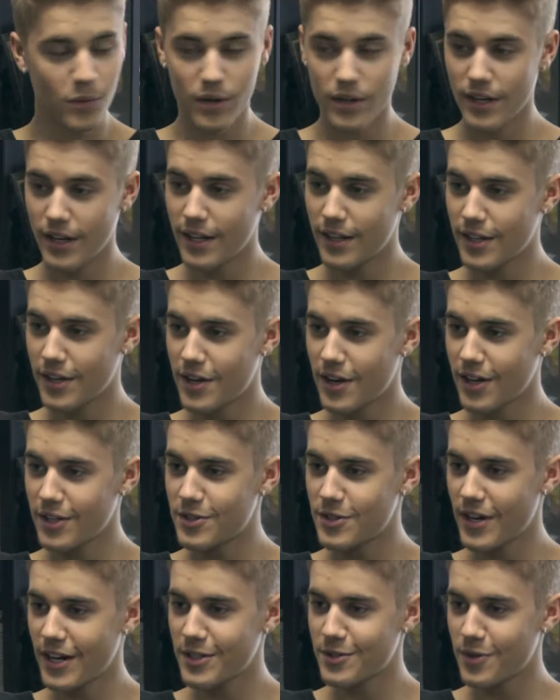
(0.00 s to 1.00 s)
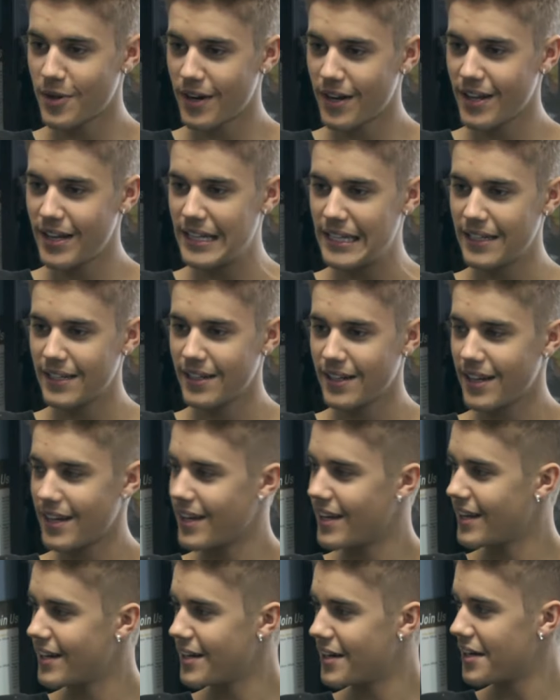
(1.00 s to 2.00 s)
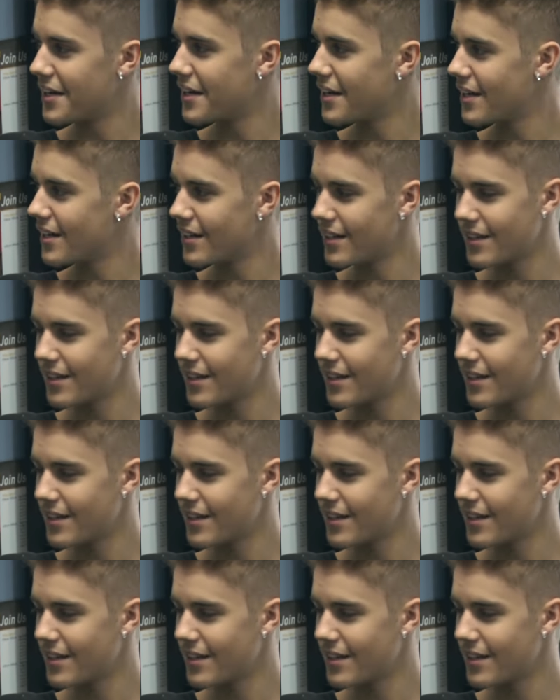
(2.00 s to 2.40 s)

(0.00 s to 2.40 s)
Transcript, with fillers: we're gonna get the contracts ready, okay. and uh,